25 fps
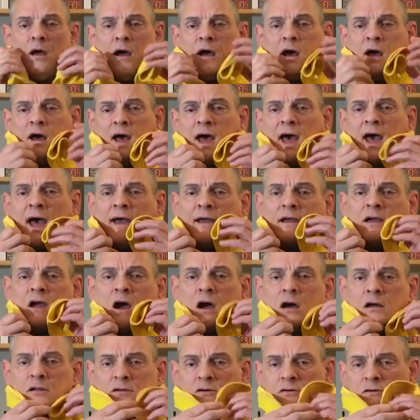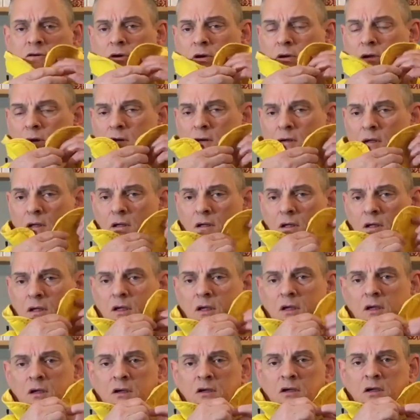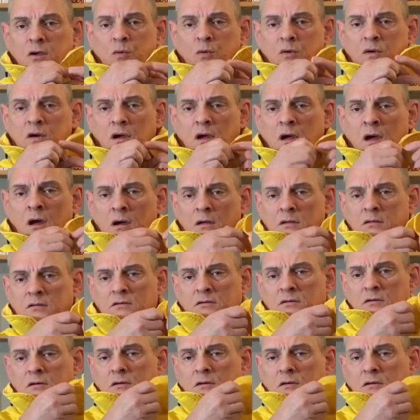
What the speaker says: a high collar. You want a collar